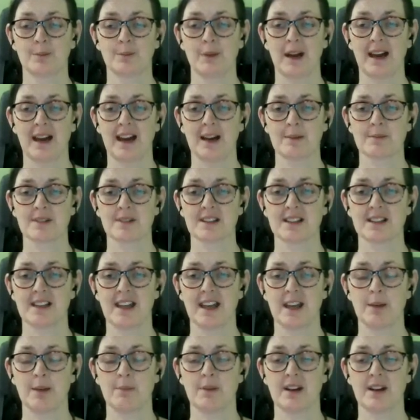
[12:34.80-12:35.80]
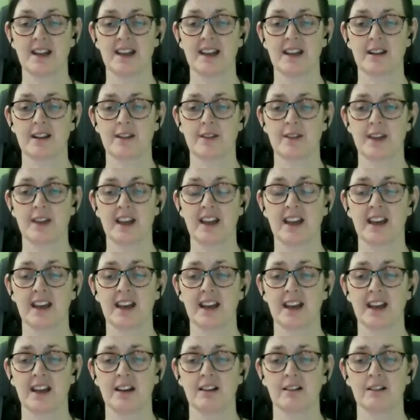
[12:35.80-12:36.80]
Perhaps labeling it
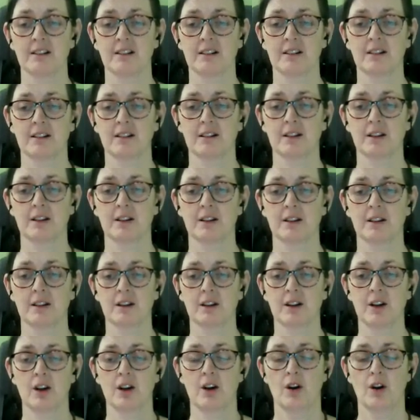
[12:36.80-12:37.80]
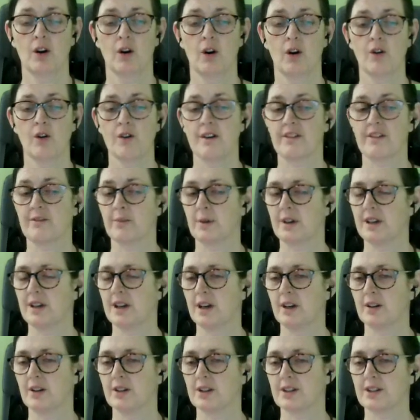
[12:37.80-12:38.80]
thinking, or if we
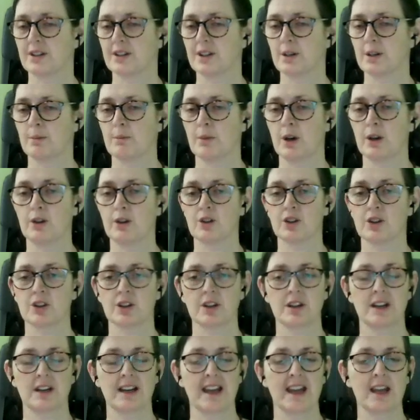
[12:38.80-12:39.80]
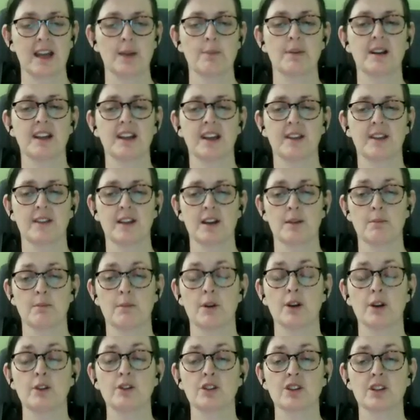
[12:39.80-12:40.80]
notice an emotion, labeling the
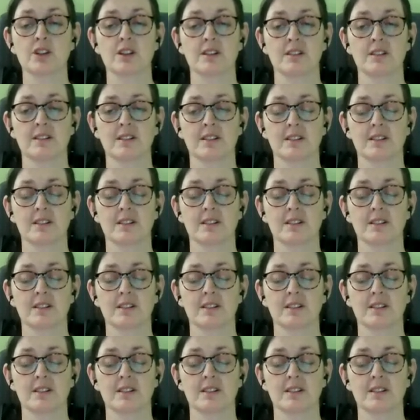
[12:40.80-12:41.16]
emotion.